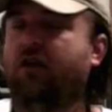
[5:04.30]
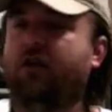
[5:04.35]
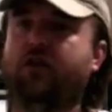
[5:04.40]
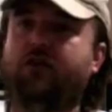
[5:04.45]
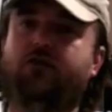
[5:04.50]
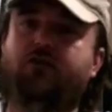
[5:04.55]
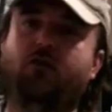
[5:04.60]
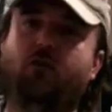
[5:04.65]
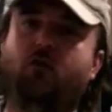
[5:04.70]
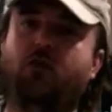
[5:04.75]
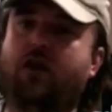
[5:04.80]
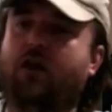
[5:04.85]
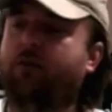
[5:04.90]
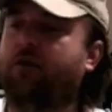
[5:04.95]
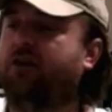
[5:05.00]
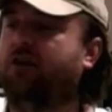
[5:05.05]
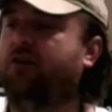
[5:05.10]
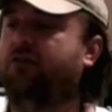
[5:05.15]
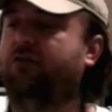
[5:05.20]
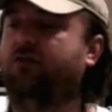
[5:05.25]
So what I'm
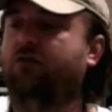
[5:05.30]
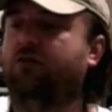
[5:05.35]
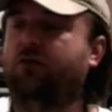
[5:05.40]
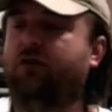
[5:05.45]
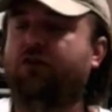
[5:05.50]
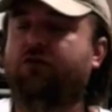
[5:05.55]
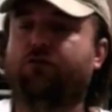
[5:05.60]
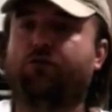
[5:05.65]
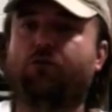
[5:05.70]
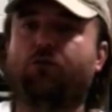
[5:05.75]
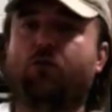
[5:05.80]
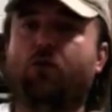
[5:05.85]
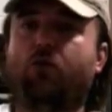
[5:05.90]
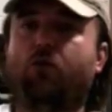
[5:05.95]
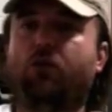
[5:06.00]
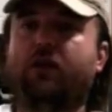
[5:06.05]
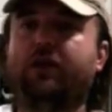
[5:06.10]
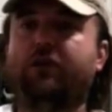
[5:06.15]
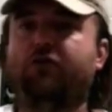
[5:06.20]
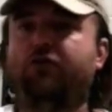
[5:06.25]
going to do is
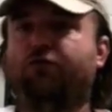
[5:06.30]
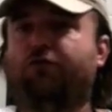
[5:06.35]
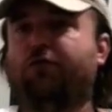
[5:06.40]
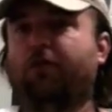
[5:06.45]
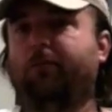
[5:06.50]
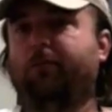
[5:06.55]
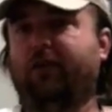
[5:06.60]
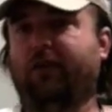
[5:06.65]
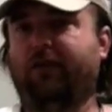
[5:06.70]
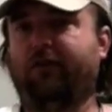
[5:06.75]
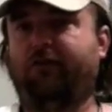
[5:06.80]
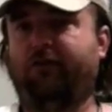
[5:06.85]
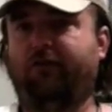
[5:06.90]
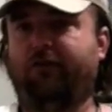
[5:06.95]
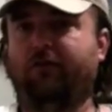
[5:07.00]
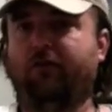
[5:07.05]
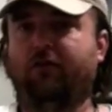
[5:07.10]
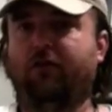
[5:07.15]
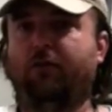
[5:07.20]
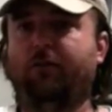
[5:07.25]
roll in triplets.
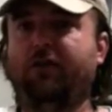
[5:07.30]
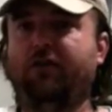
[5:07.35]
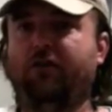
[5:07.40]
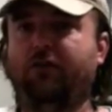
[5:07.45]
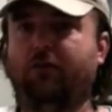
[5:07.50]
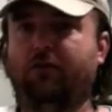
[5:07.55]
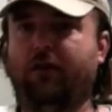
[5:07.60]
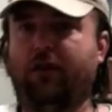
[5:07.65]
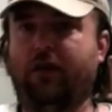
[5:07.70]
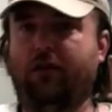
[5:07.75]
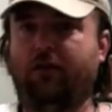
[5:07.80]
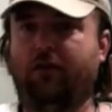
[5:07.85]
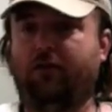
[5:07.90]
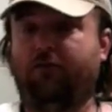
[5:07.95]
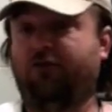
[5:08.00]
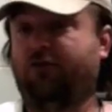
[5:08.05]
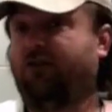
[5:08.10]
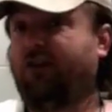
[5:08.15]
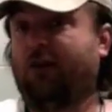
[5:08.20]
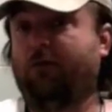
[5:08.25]
Let me do it
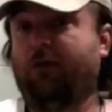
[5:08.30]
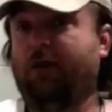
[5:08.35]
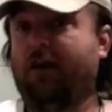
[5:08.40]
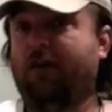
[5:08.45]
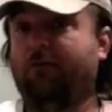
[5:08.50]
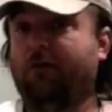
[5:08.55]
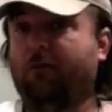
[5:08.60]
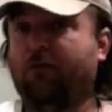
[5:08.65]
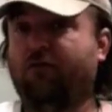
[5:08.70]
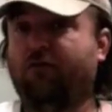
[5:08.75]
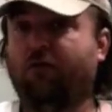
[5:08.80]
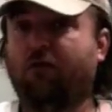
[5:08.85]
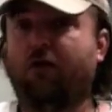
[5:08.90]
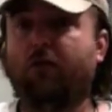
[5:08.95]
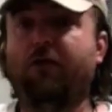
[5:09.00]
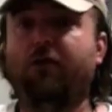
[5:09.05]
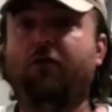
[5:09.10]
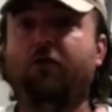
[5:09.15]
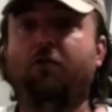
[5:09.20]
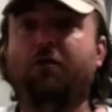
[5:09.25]
just like we have been before.
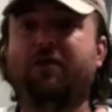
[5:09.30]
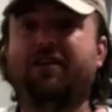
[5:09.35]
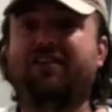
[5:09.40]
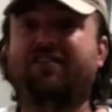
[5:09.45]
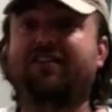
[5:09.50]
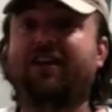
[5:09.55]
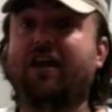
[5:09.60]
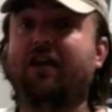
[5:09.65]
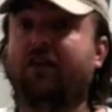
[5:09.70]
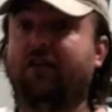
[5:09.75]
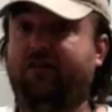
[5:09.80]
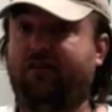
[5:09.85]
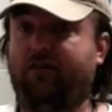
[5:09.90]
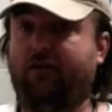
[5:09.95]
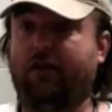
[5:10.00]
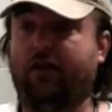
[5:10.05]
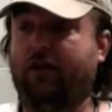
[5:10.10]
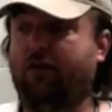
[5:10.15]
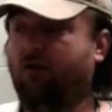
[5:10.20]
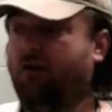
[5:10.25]
I'm going to do it with the skeleton
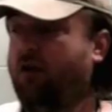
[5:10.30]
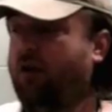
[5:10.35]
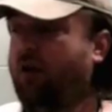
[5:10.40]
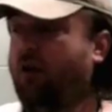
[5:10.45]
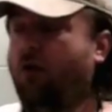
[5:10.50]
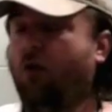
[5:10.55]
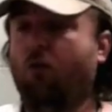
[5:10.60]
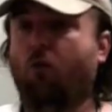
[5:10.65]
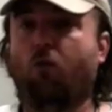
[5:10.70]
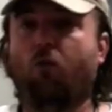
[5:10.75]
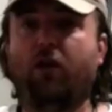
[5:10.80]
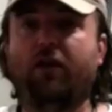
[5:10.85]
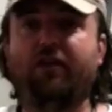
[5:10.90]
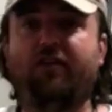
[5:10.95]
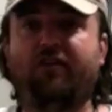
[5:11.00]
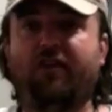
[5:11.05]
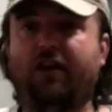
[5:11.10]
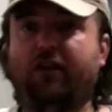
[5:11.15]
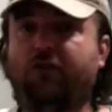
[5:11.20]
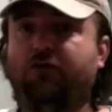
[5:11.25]
now. 1
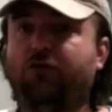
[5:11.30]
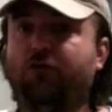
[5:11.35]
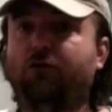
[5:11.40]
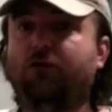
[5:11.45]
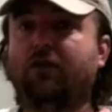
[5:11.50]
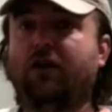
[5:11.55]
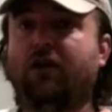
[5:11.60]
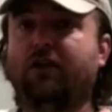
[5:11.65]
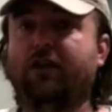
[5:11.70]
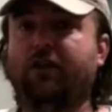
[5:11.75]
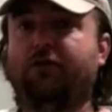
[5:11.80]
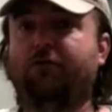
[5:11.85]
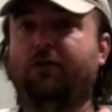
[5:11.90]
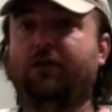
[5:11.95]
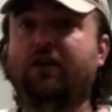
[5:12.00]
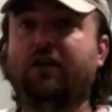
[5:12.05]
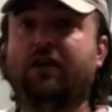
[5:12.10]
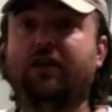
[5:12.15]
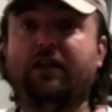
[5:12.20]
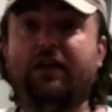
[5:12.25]
te, 2 lolly, 3
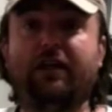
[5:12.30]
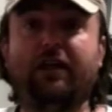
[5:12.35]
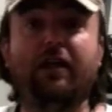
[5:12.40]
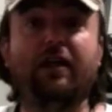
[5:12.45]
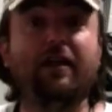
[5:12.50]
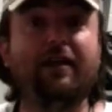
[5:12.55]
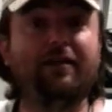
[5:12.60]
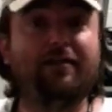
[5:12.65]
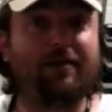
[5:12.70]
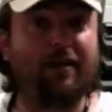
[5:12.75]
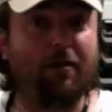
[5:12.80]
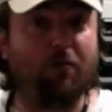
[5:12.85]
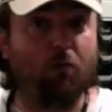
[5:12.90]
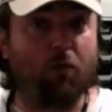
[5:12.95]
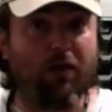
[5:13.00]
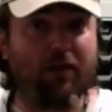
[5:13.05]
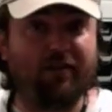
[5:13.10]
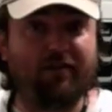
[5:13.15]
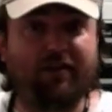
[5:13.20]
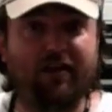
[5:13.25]
lolly, te,
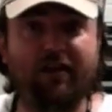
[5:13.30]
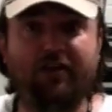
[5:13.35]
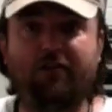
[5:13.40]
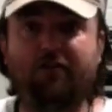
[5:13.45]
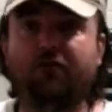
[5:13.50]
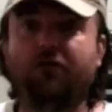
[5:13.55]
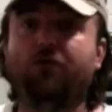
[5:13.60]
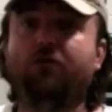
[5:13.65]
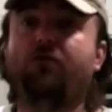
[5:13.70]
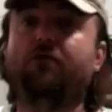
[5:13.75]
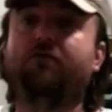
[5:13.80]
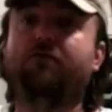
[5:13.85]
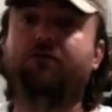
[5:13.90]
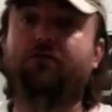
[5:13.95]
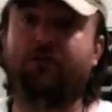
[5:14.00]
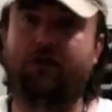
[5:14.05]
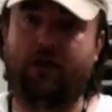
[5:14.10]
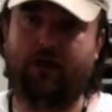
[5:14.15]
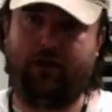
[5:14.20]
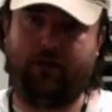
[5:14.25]
1 te, 2,
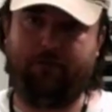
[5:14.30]
flam.